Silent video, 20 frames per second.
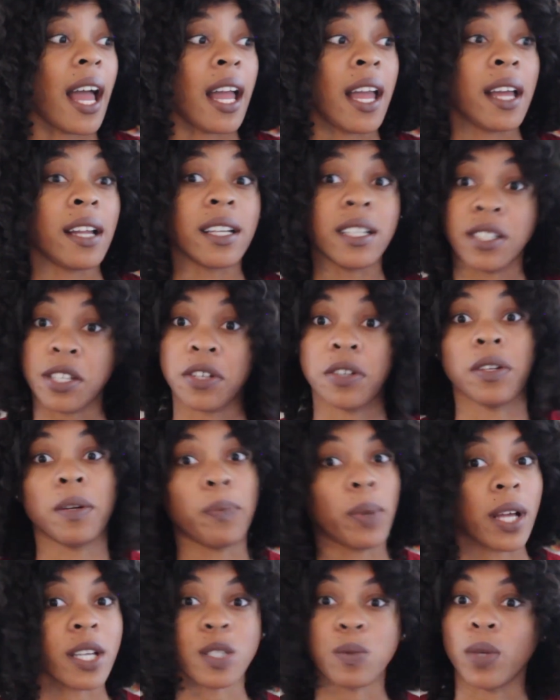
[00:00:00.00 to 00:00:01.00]
and continue to
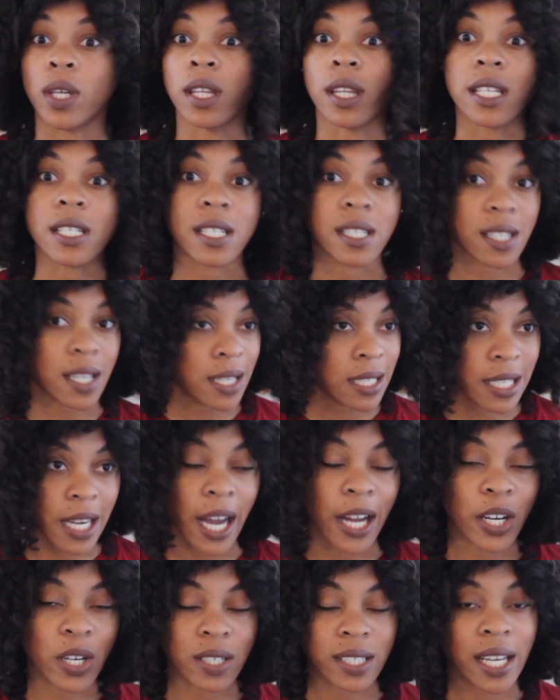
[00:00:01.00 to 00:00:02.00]
bless me this
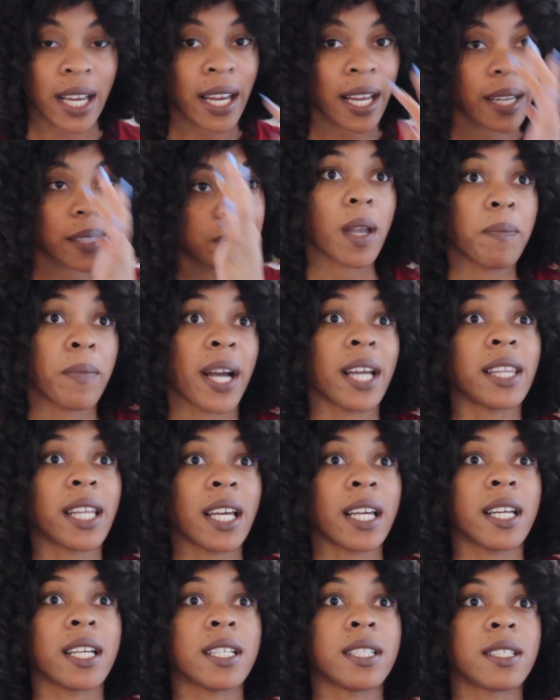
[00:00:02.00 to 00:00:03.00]
entire day. My
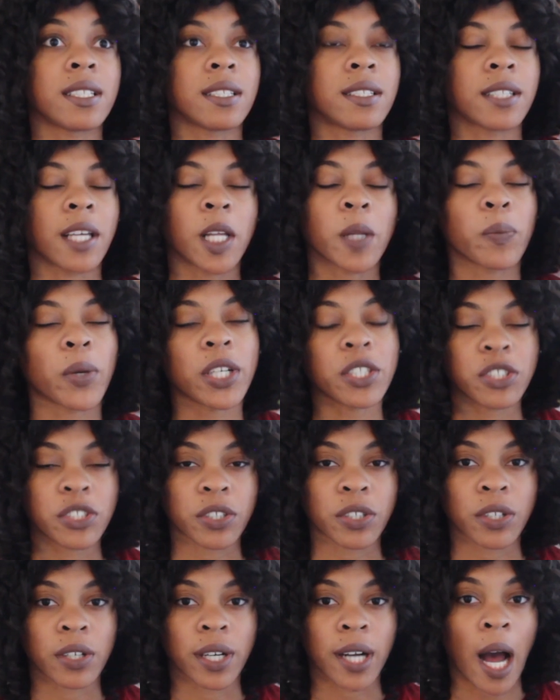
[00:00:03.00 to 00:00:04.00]
thing is, celebrate
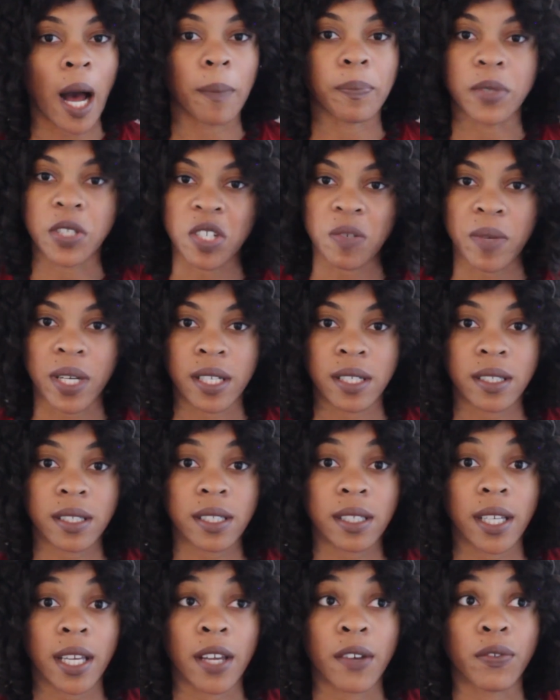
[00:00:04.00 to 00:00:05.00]
your
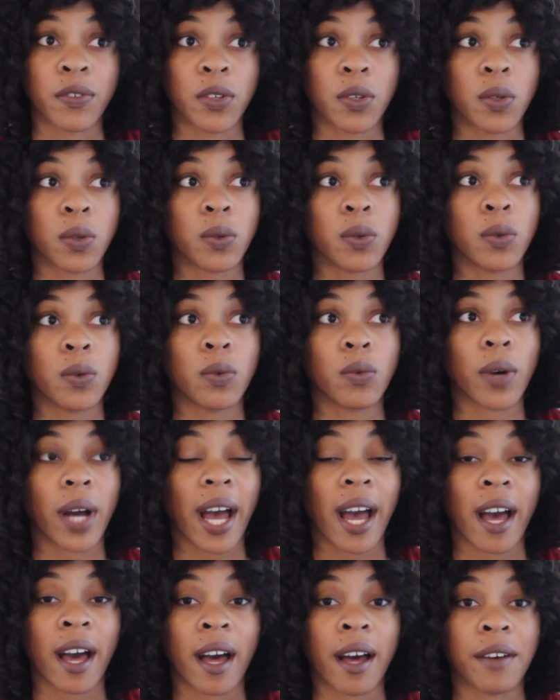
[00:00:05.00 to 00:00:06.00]
accomplishments. If you
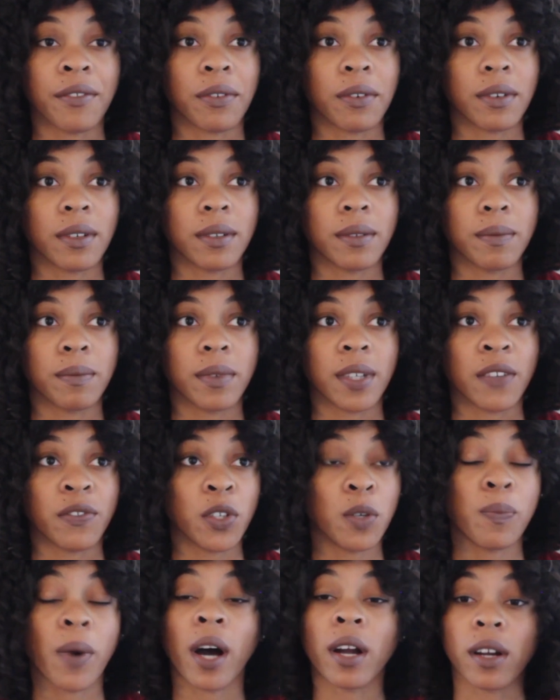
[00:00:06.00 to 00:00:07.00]

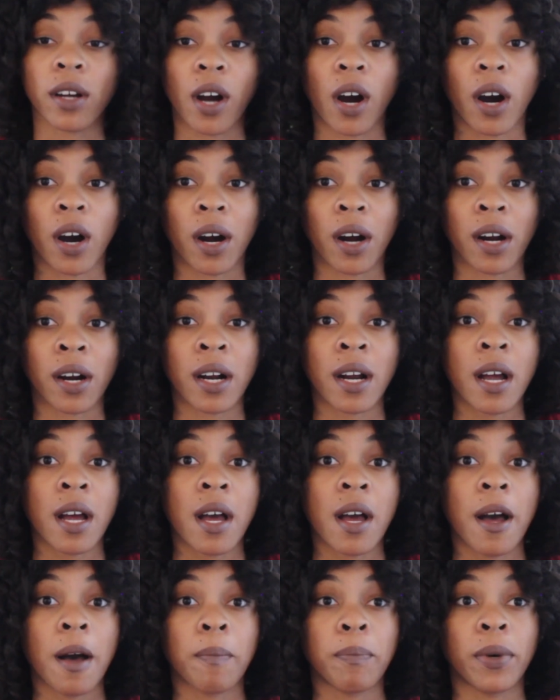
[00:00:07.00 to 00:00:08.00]
bought a car
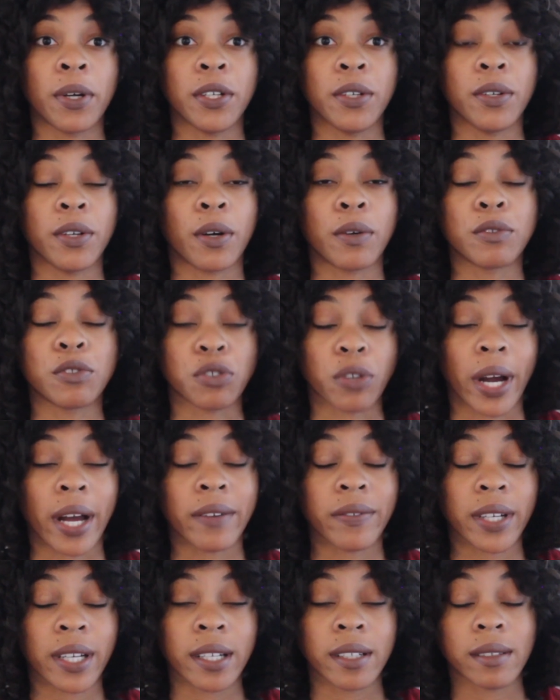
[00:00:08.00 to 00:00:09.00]
but you don't
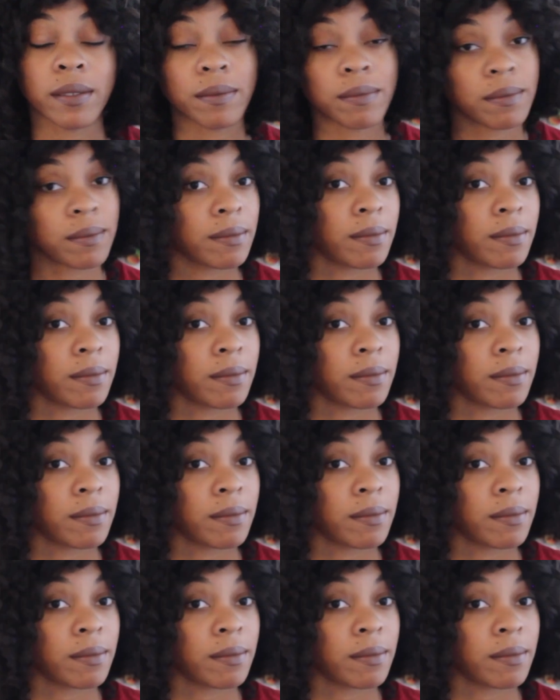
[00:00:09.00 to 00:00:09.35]
drive it,